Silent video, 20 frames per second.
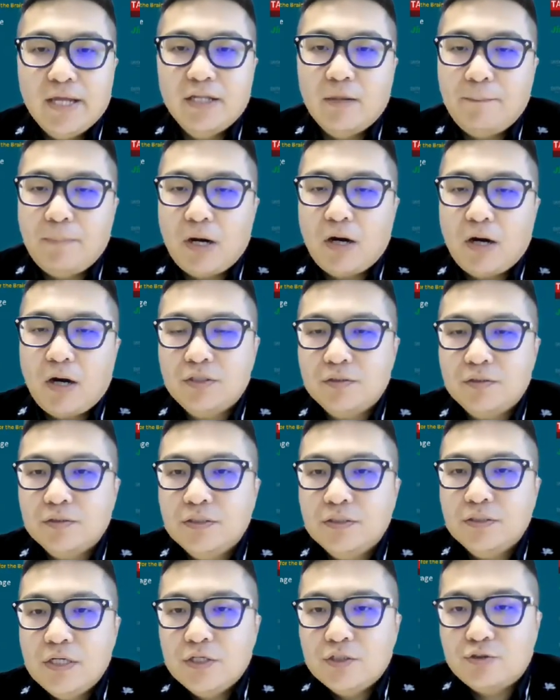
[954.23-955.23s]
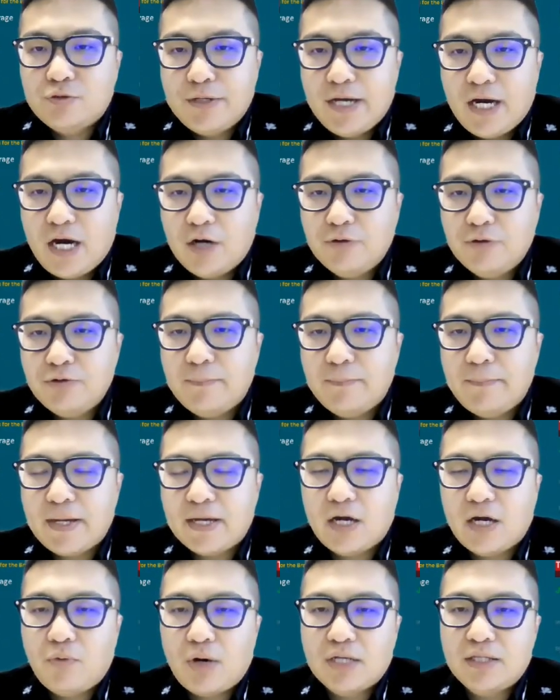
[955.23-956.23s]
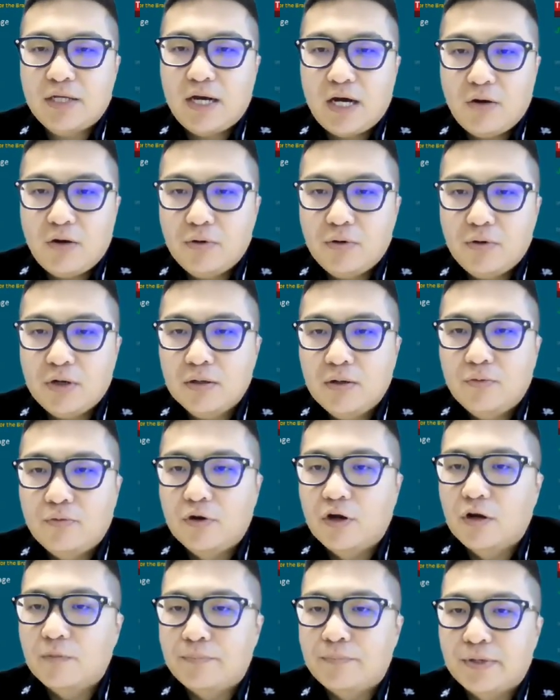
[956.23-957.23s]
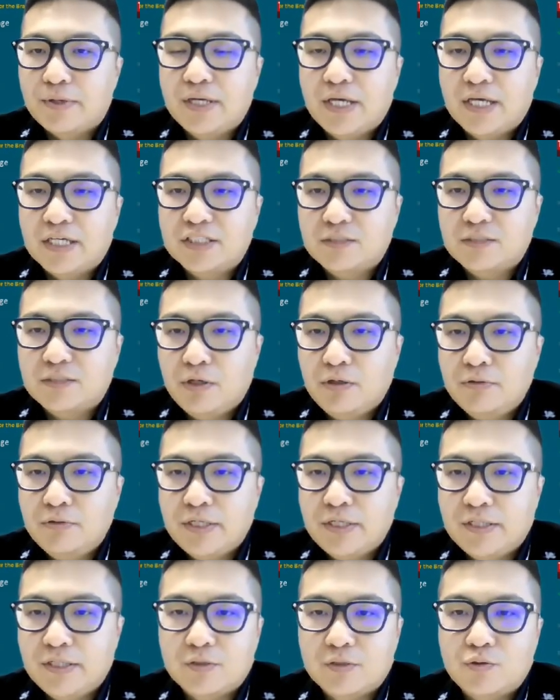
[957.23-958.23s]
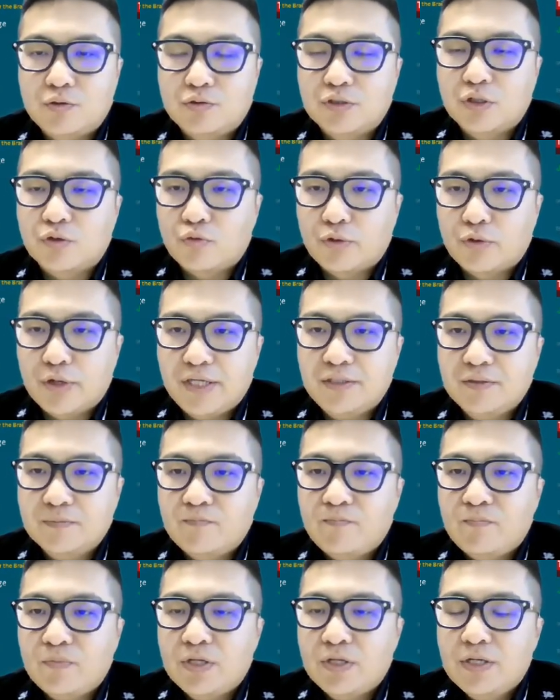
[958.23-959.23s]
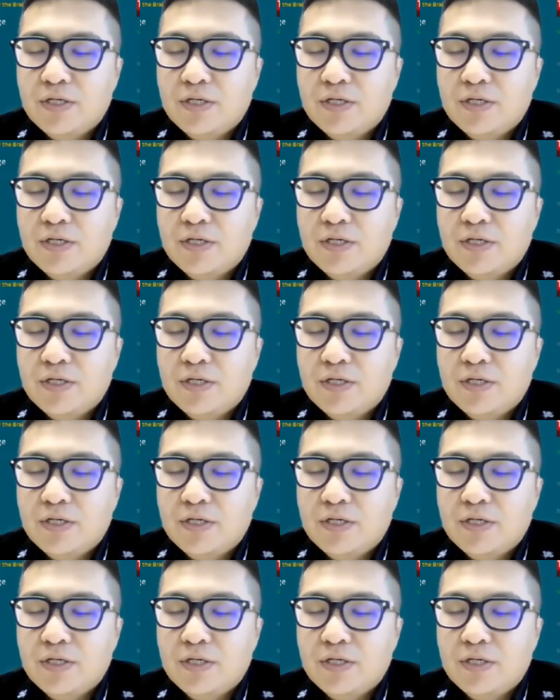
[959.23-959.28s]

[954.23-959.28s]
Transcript: And about 300 megawatt hour will be exported to the grid,